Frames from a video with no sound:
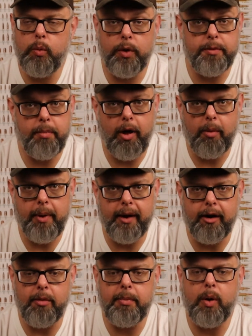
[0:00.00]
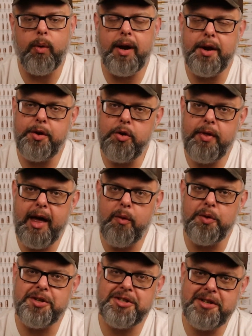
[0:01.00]
with ball powder. But when I do that
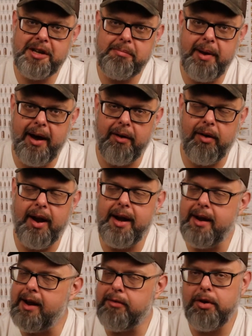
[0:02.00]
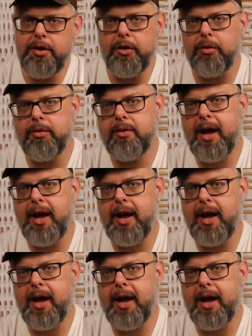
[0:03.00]
with stick powder, I never do.